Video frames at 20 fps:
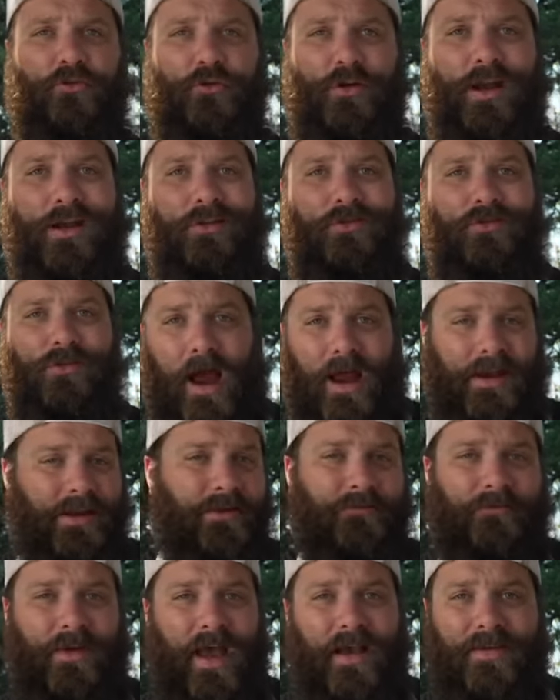fridge. I
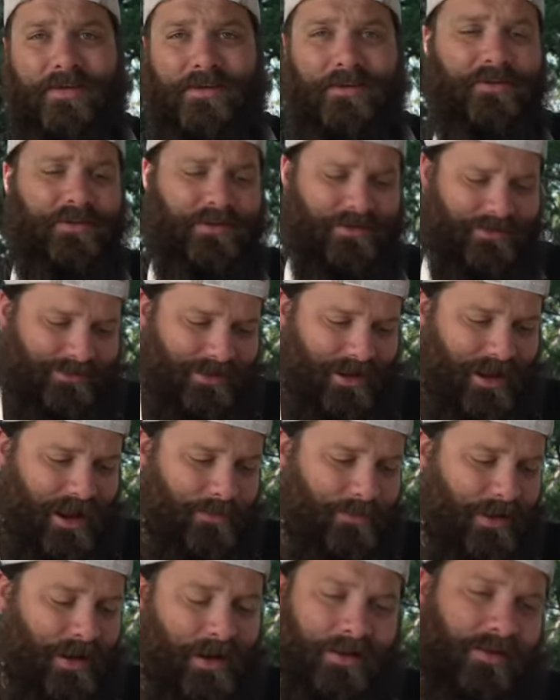didn't vac seal it in
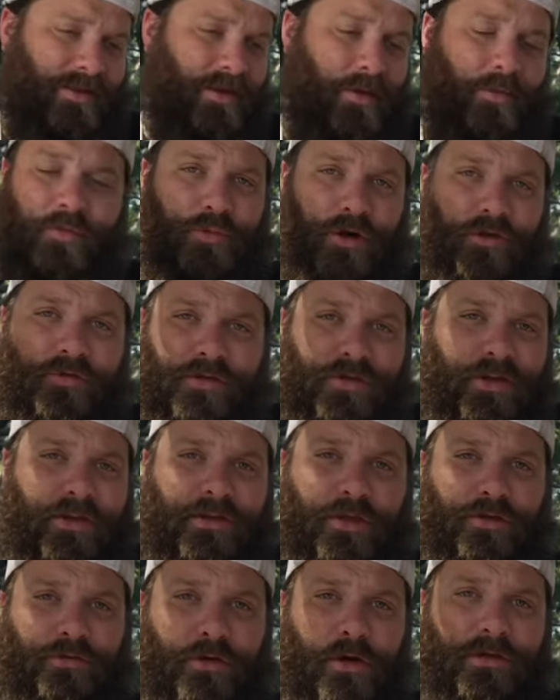time, and it's a perfect thing
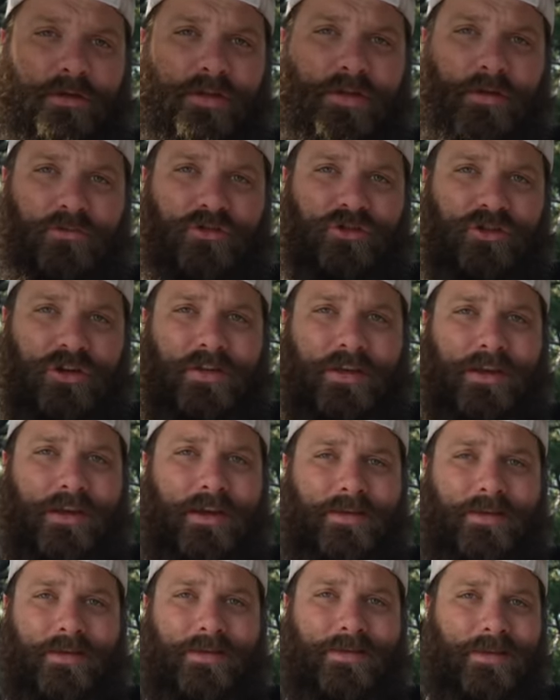to throw into some chili
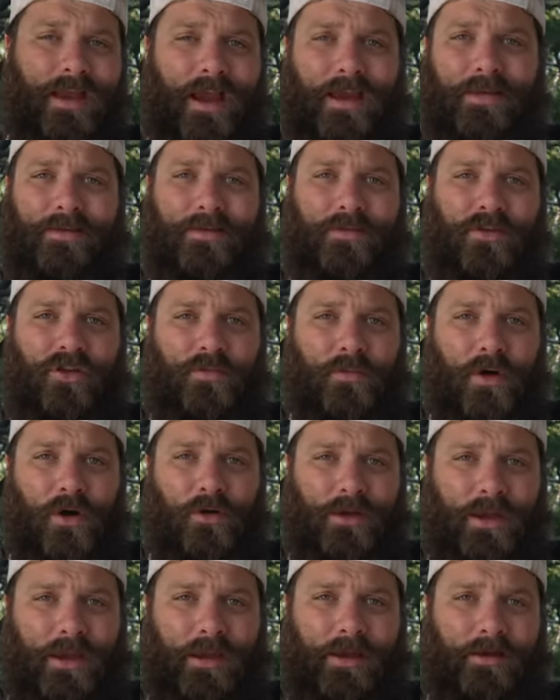because it's nice and
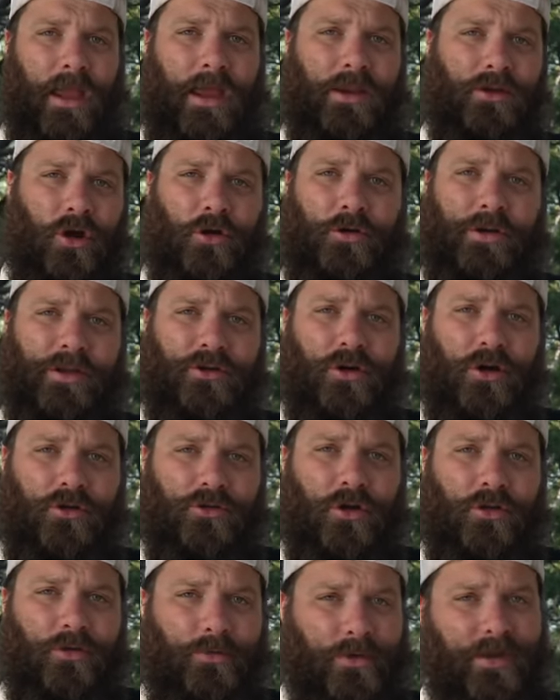smoky and already cooked
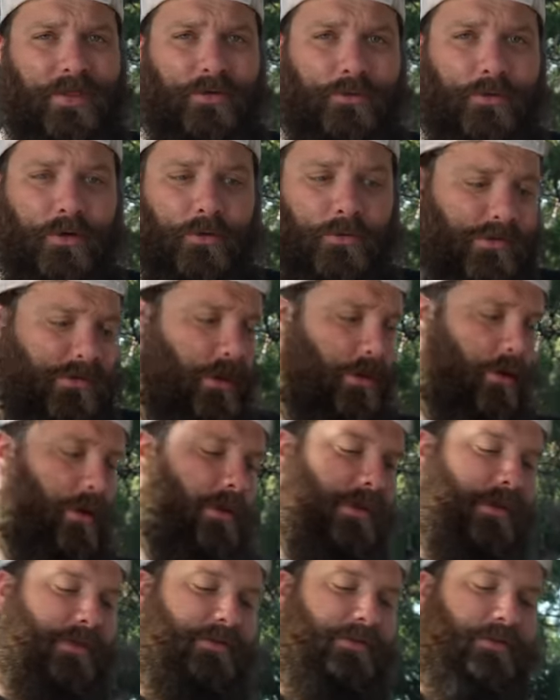all the way through. So
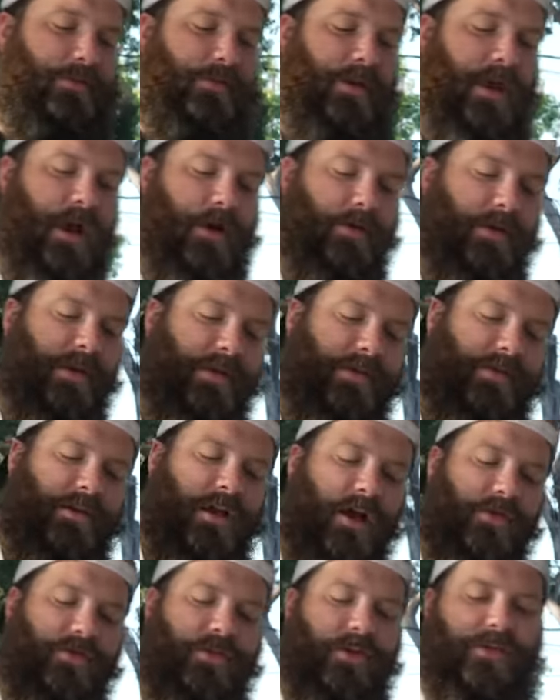all I need to do now is
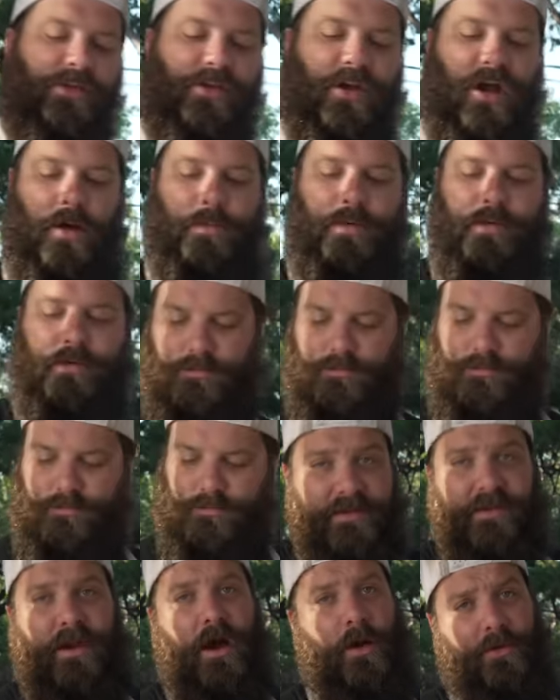cut this up
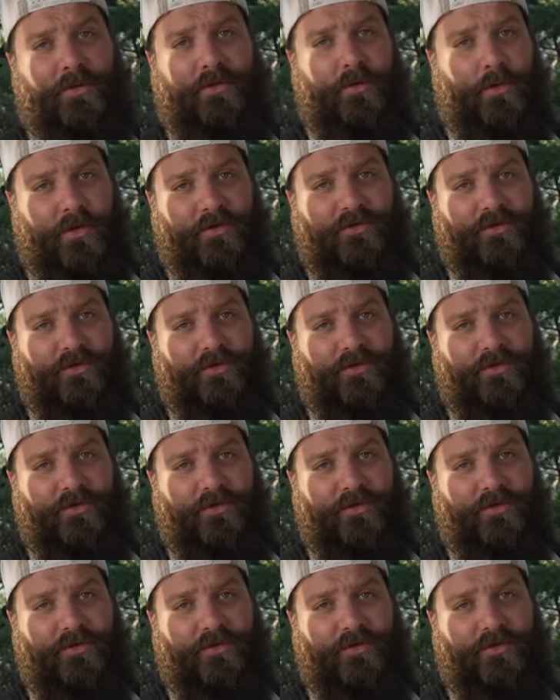to go into our